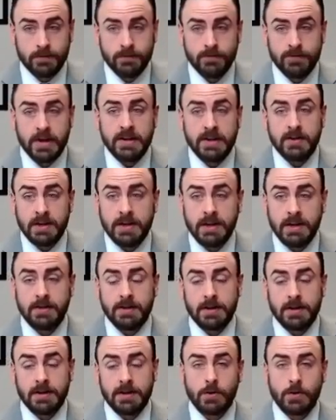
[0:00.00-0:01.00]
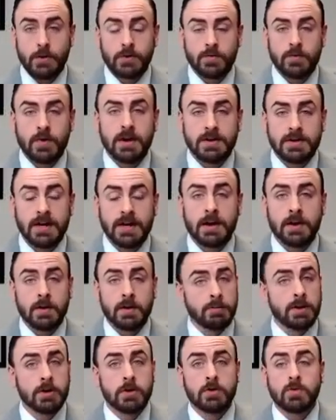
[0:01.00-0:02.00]
That's a key thing for you to write down,
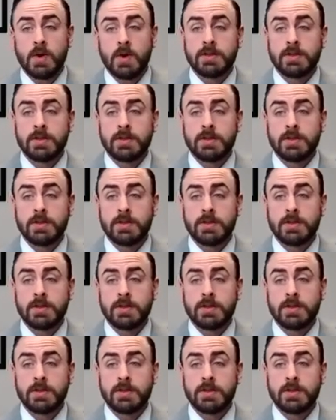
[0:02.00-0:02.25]
and be a great